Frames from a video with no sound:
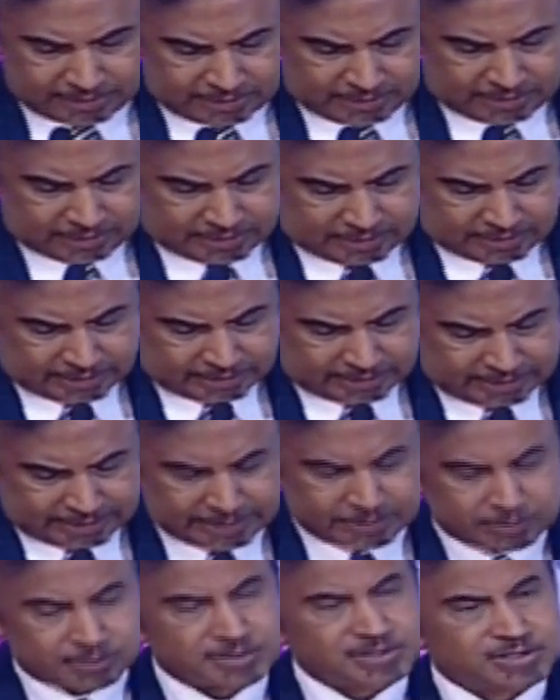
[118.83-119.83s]
I
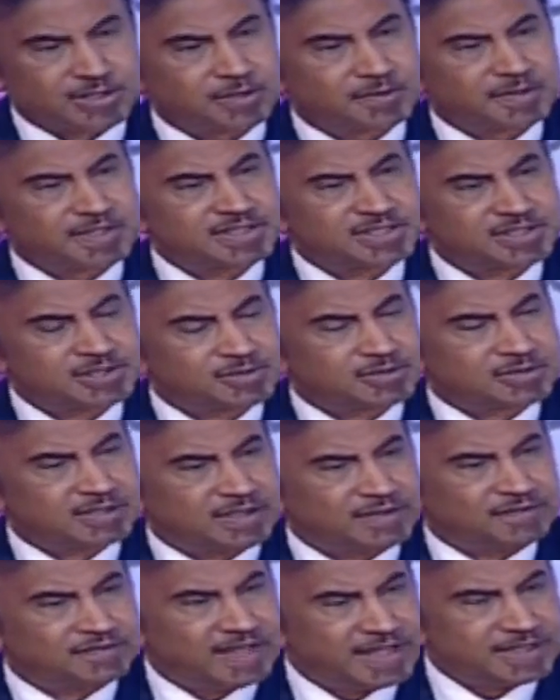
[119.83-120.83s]
also wish to
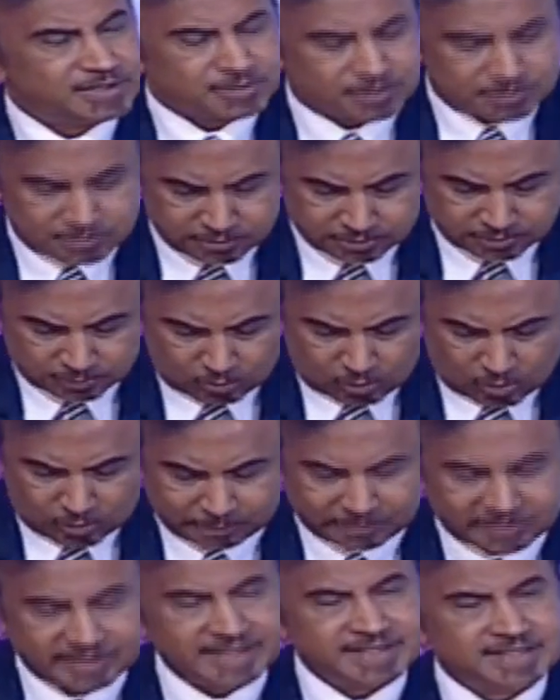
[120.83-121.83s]
convey to you the warm
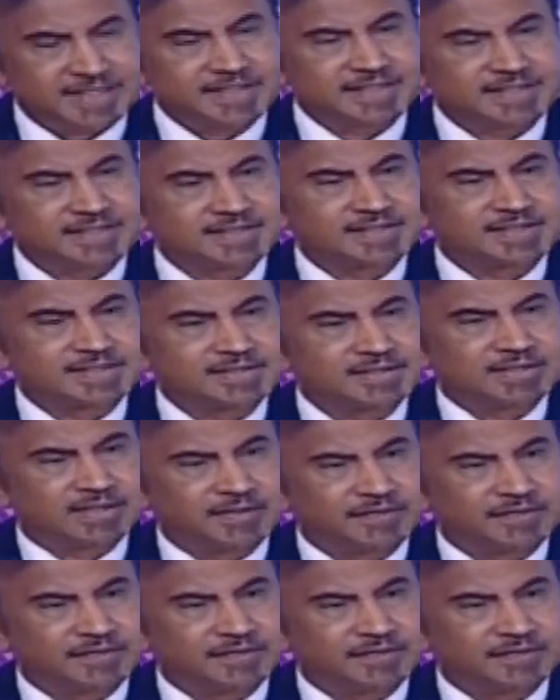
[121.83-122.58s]
greetings of His